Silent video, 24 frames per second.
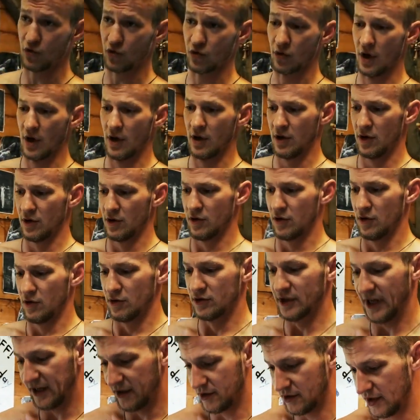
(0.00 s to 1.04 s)
to
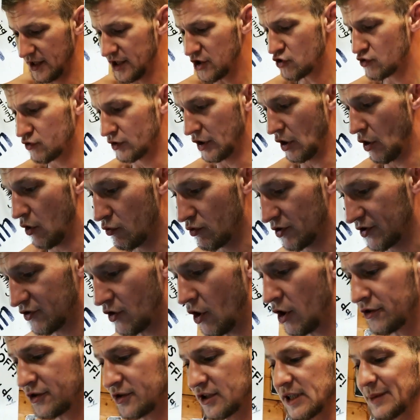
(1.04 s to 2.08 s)
like literally
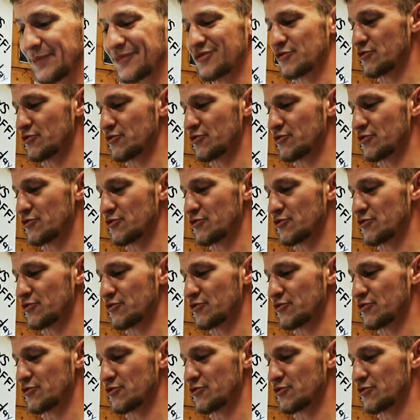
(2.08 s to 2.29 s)
horizontally